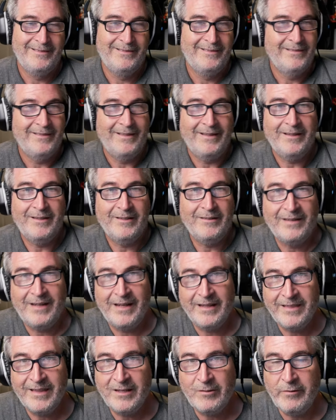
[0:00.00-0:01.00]
Well, I
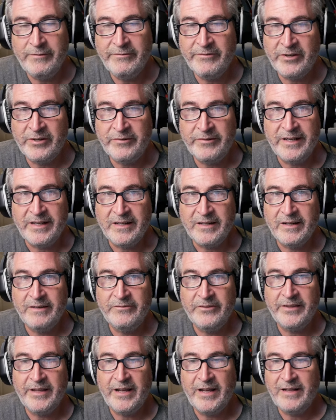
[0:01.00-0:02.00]
think we've already
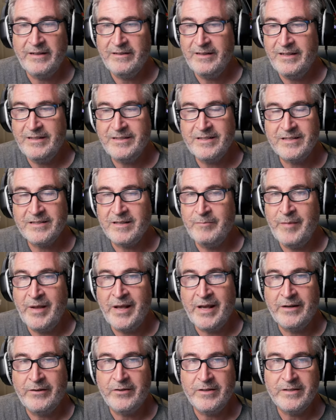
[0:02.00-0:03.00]
covered that. It doesn't
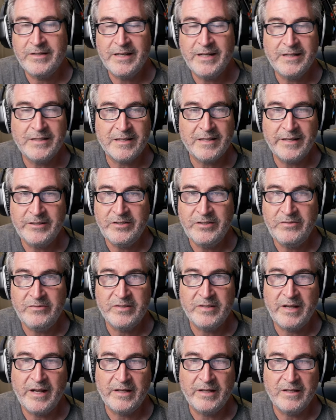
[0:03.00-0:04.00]
matter. It takes like 2
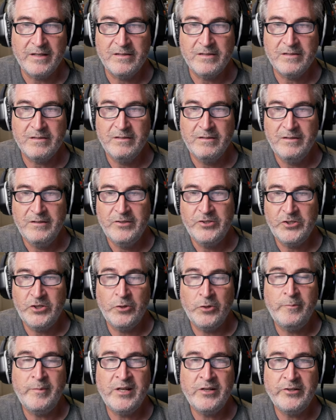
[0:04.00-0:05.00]
seconds. Show
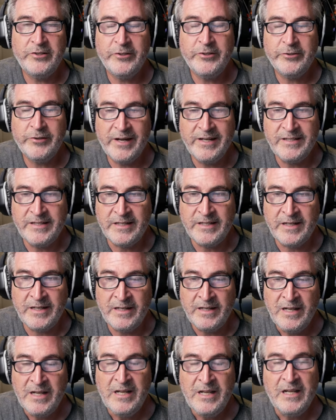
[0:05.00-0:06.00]
me your ID.
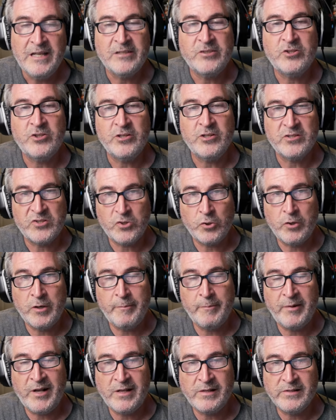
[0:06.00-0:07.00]
It's just store
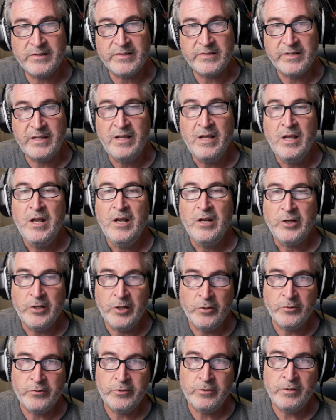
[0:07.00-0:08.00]
policy.
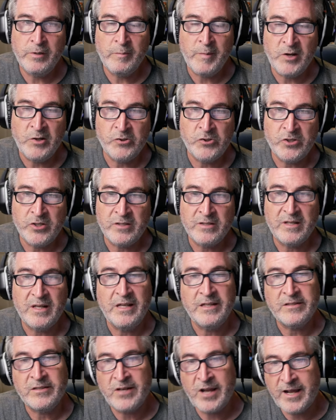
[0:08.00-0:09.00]
Go through the motions.
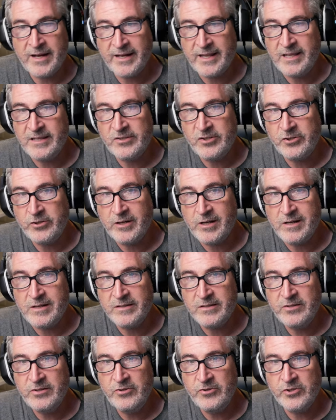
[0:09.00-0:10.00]
It's not against your
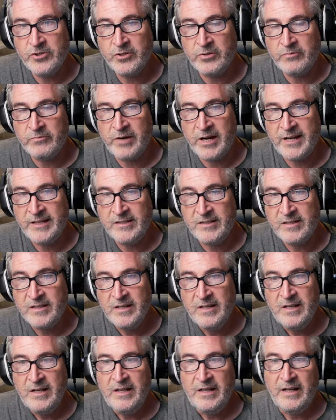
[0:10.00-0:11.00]
constitutional rights.
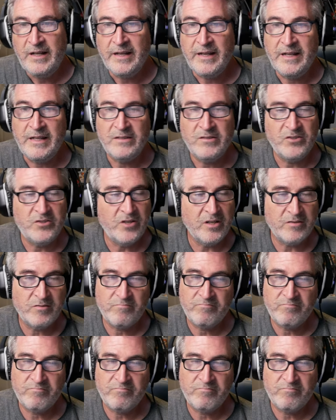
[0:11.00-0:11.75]
It just